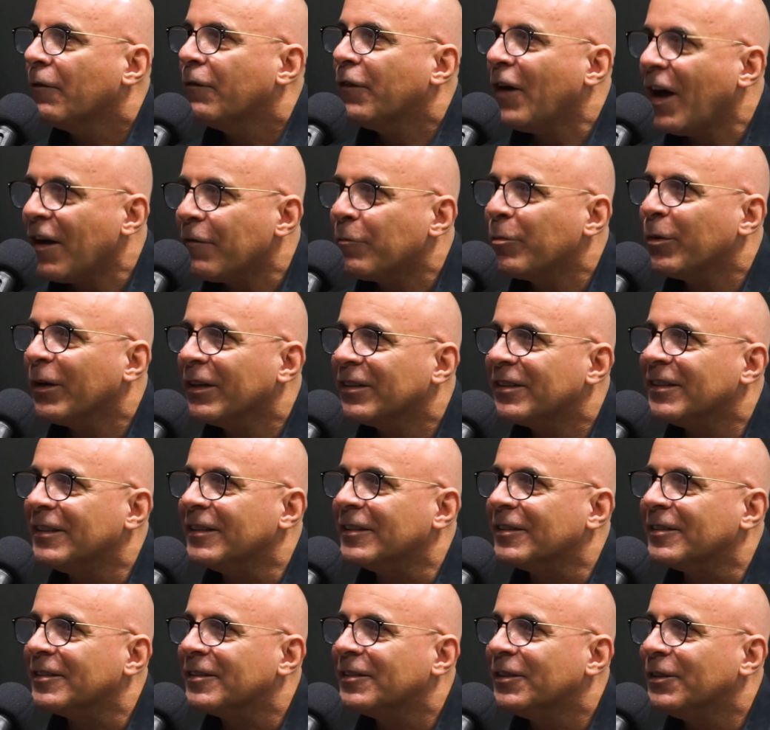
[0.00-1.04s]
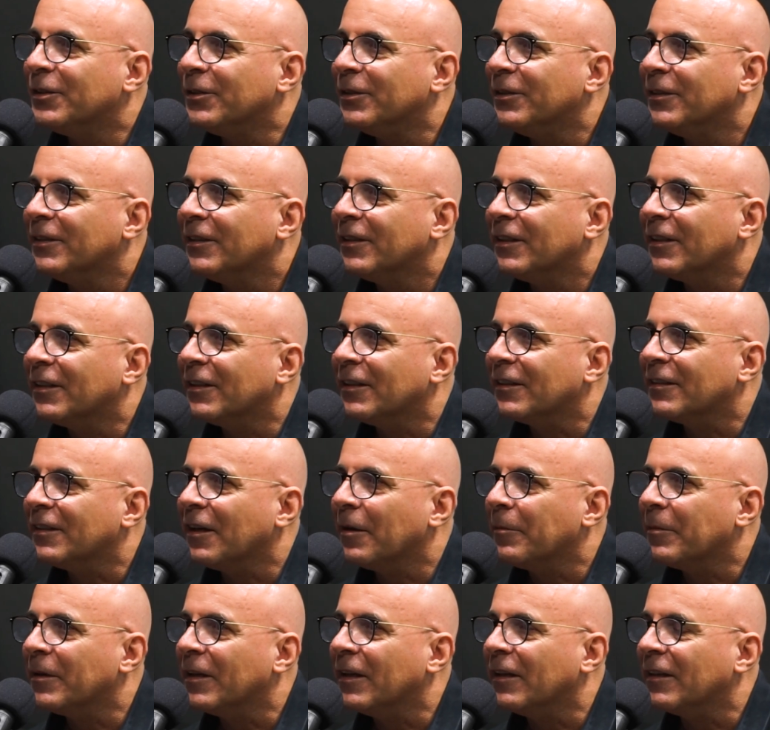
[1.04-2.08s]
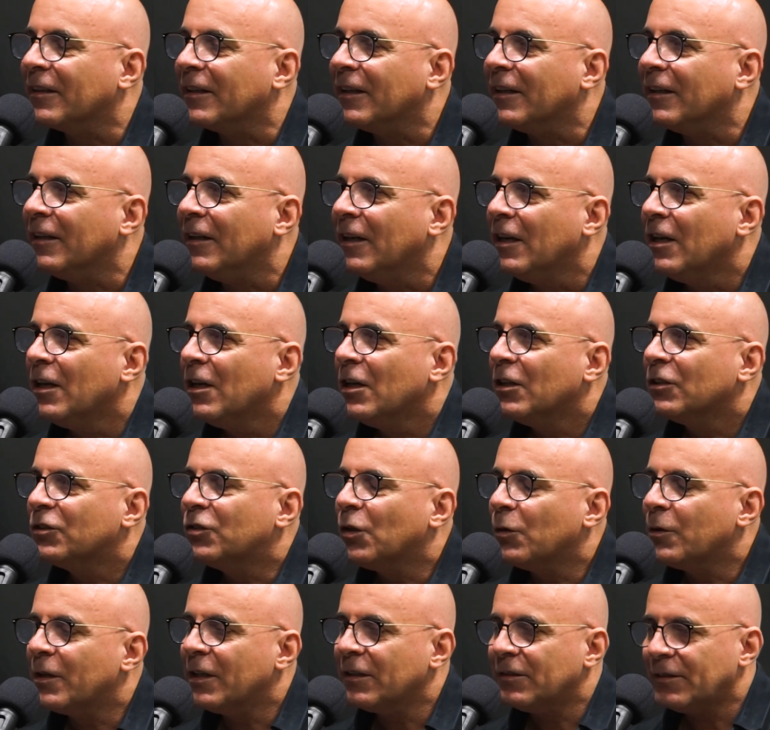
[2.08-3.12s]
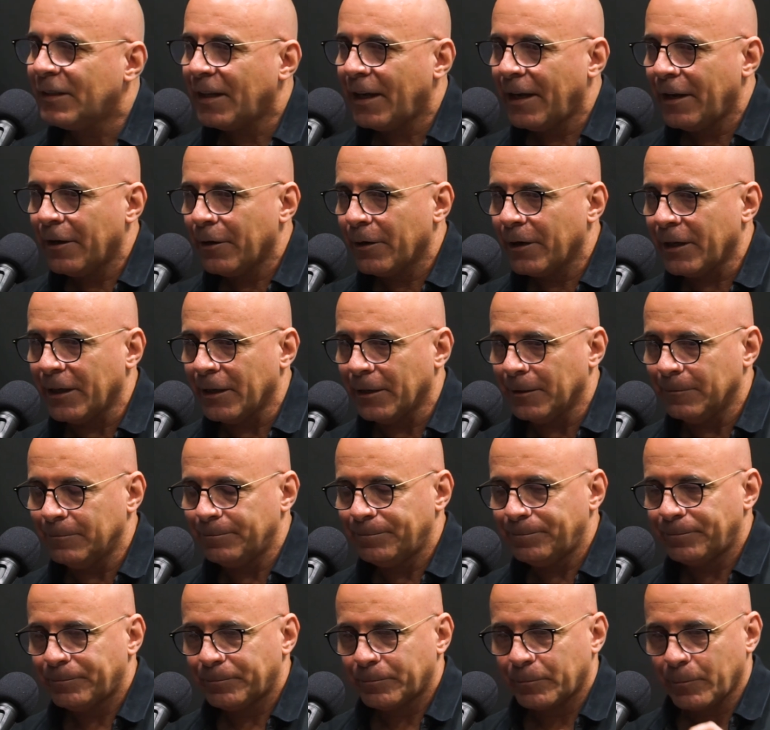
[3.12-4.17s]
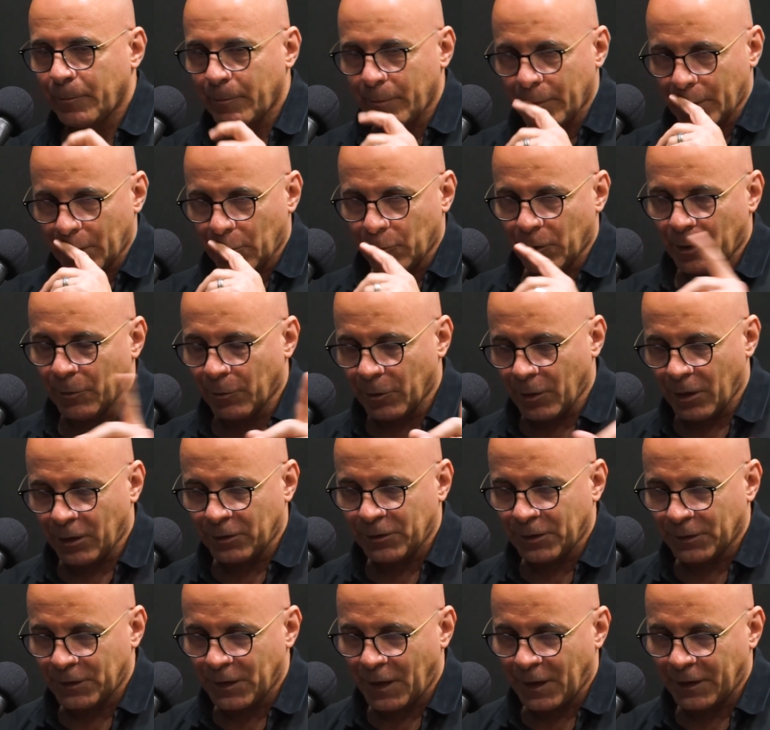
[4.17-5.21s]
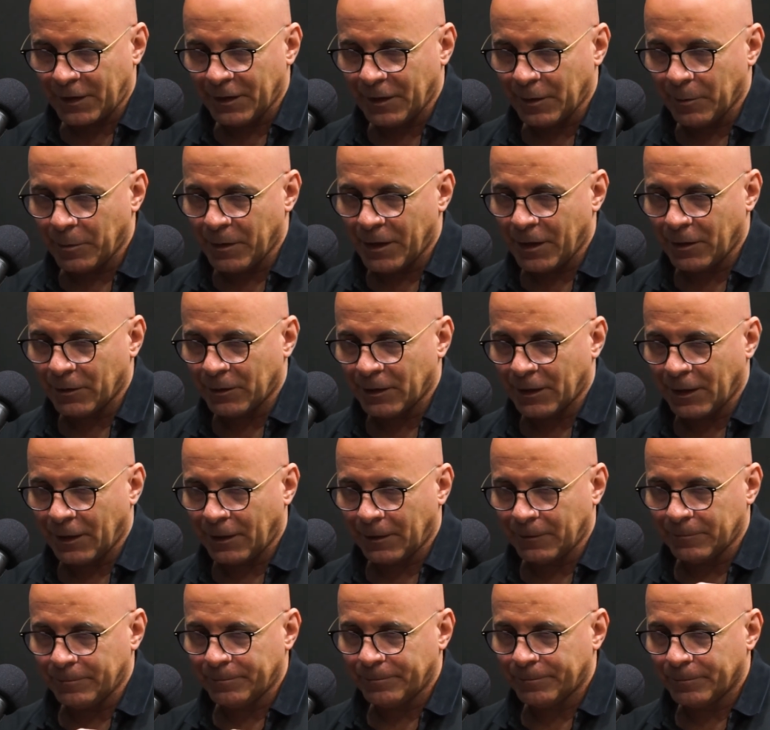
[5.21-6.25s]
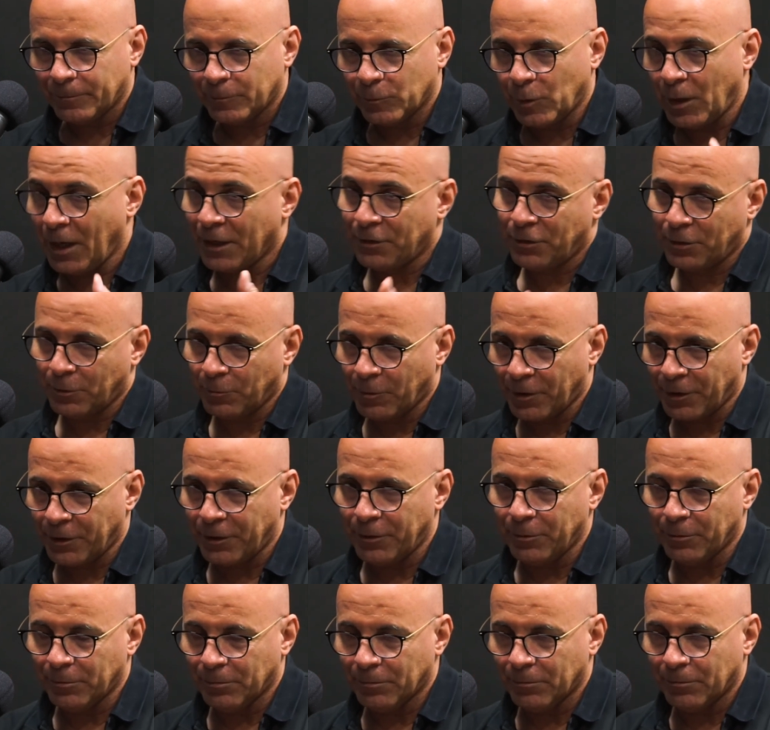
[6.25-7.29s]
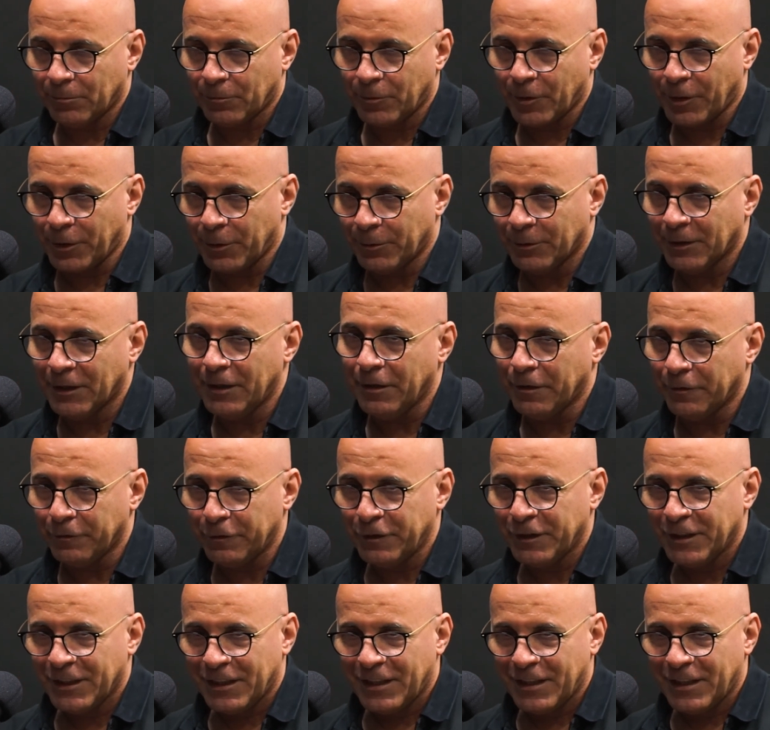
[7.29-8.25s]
5 presidents too. On top of that, yeah. So this area, we were also talking about. Well, actually, where you live,